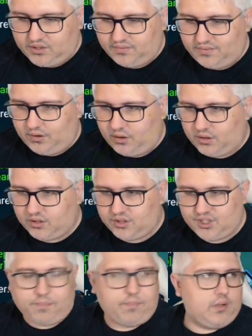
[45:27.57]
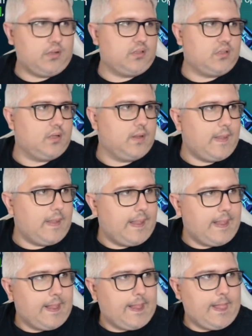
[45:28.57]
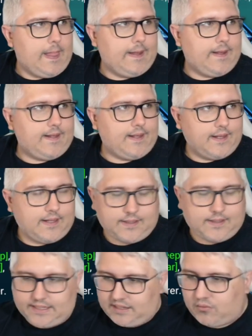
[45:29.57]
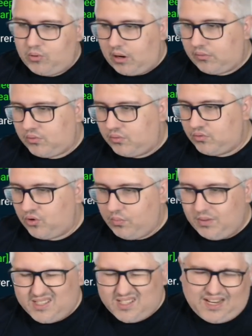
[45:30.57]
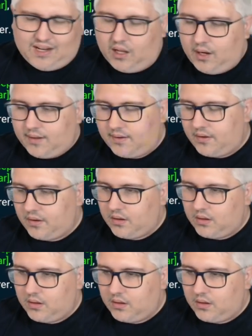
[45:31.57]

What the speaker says: for champions that are crowd control players like Galat here.